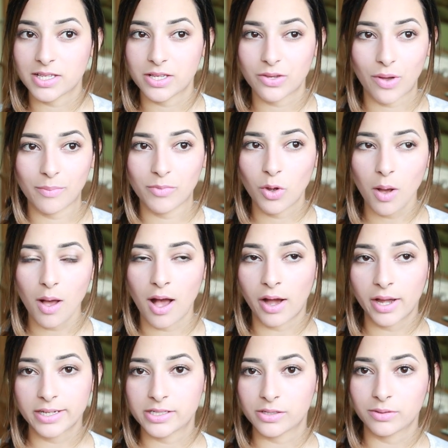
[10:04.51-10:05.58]
So I'm not
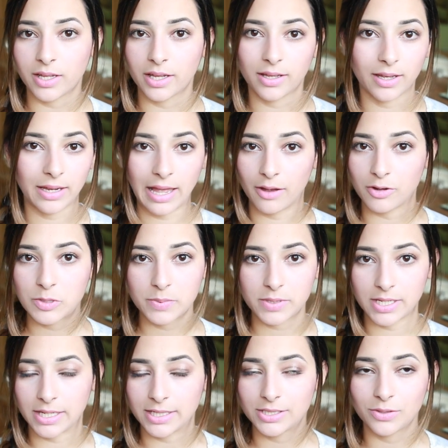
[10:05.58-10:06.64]
idle like a couch
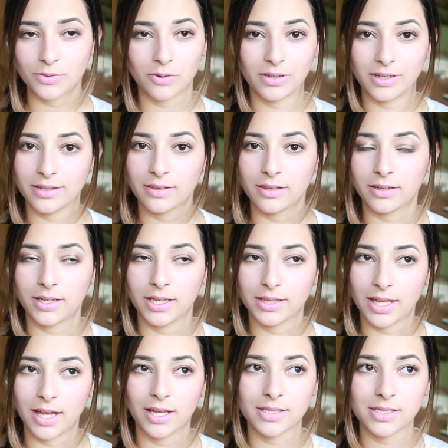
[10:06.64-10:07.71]
potato or anything like
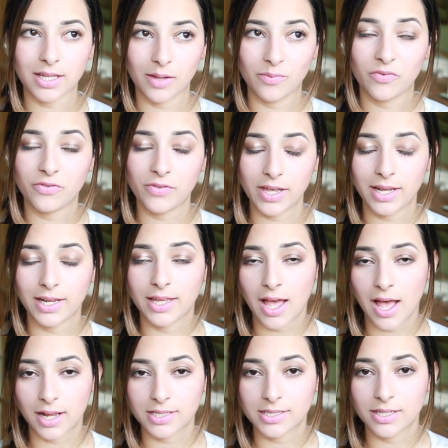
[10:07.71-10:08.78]
that. I'm fairly
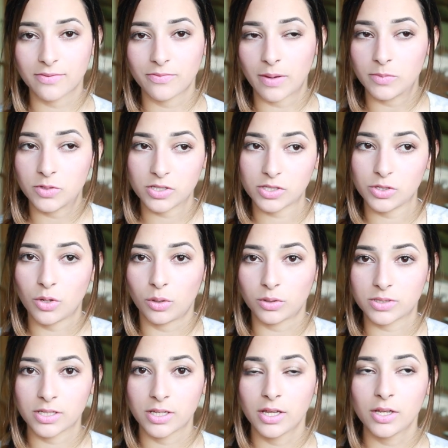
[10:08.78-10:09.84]
active. I'm just
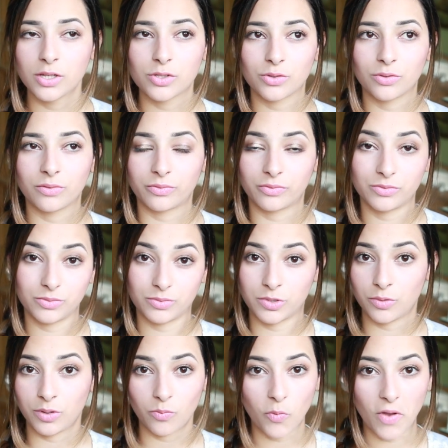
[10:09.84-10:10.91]
not sort of
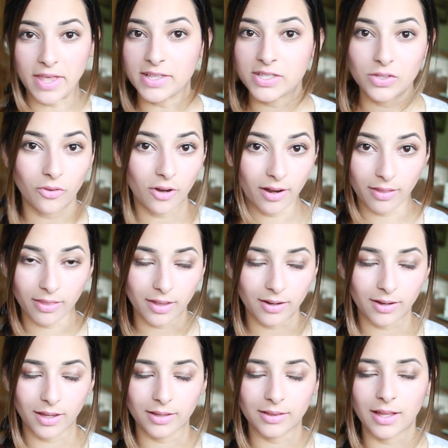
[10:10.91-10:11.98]
doing weights or anything
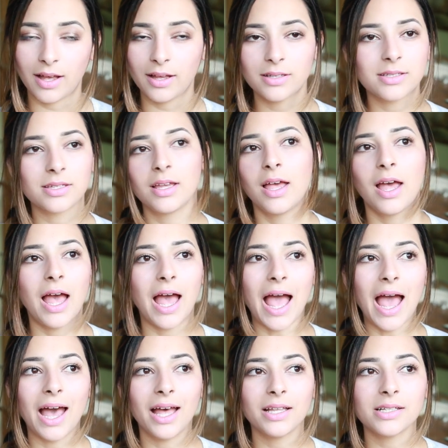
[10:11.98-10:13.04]
like that.
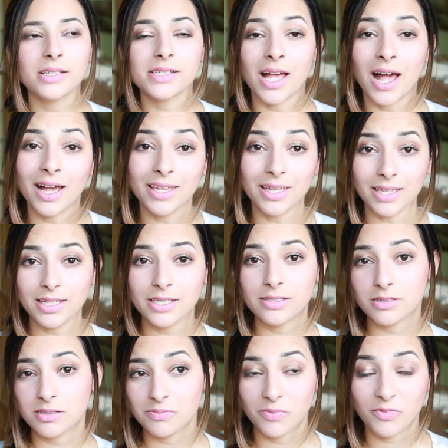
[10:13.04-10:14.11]
And I
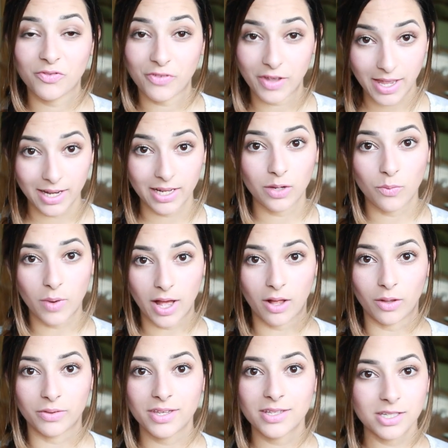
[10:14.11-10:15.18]
eat fairly
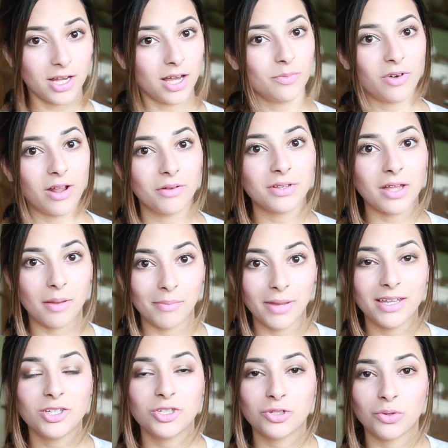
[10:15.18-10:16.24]
well. This time around, I
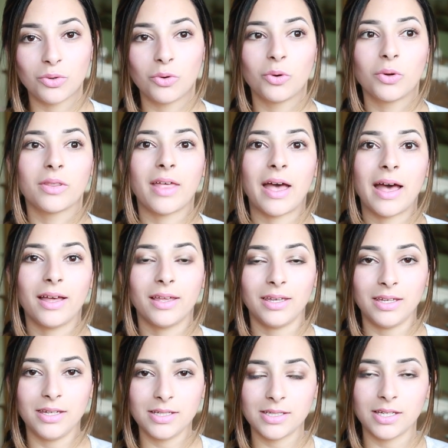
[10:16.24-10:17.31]
made sure that
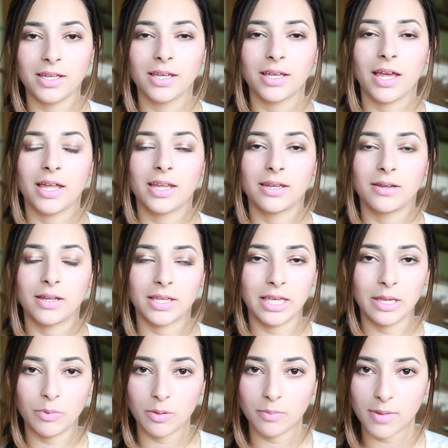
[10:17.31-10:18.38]
eating and
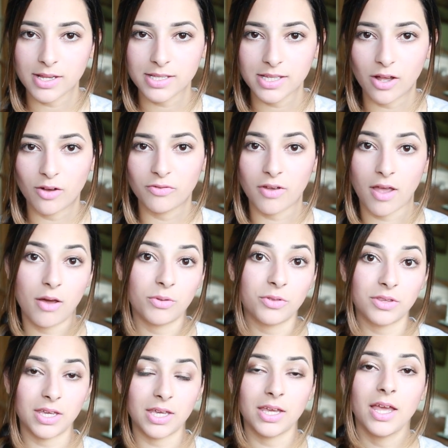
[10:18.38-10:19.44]
keeping myself
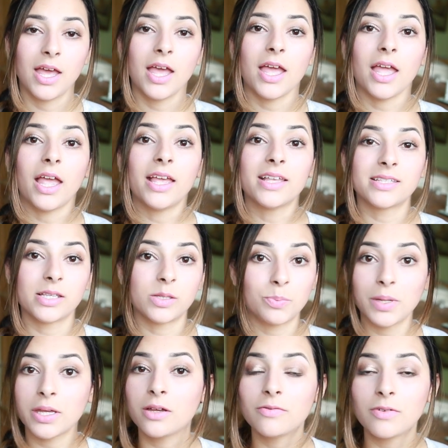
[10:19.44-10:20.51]
healthy is as
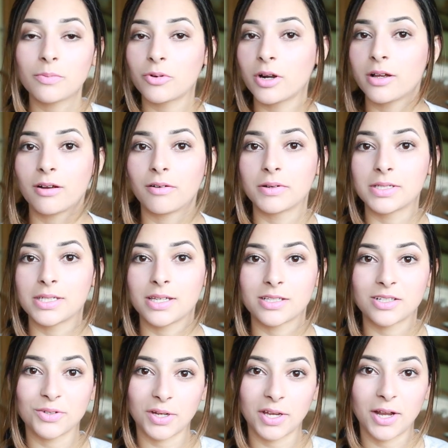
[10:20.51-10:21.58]
big of a priority
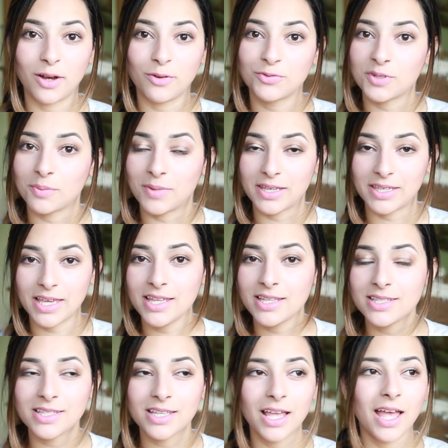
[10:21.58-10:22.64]
as looking after my
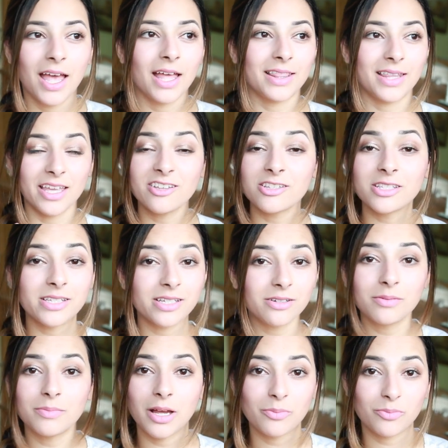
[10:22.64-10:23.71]
kids. They are
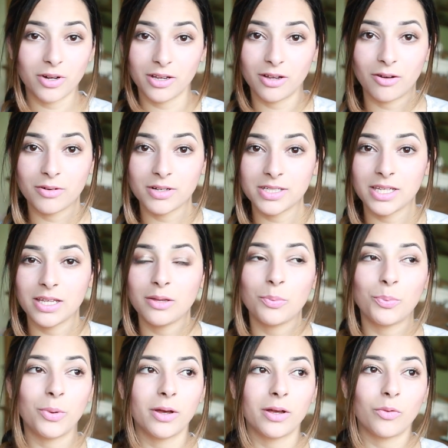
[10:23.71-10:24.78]
still my priority,
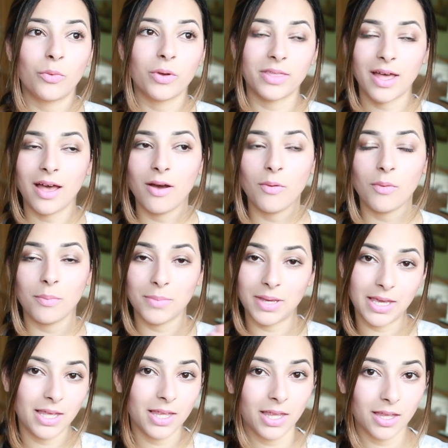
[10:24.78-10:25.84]
but without
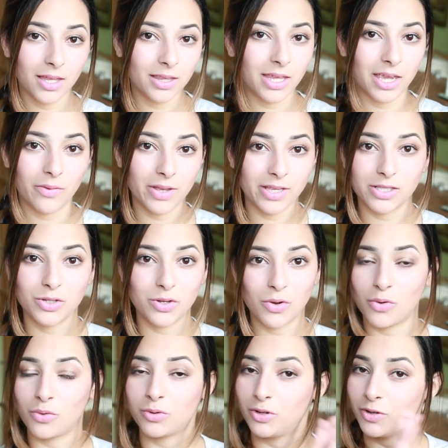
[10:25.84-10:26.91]
me, there is
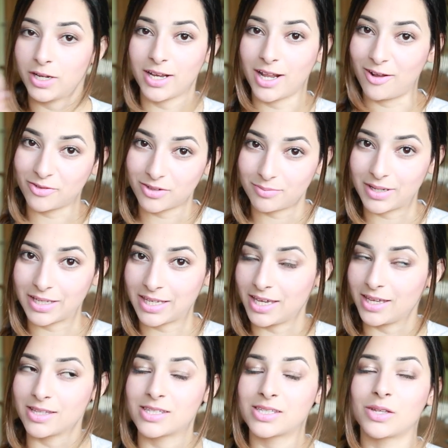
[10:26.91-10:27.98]
no looking after my
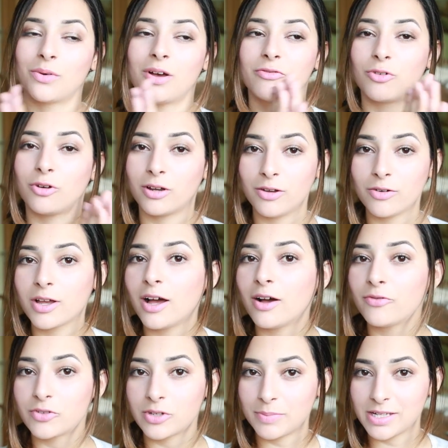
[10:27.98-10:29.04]
kids. So I've got to look
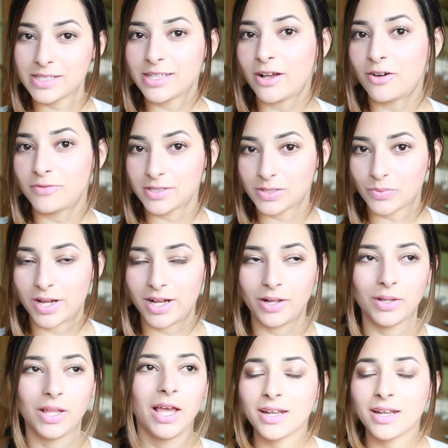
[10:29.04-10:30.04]
after myself as well.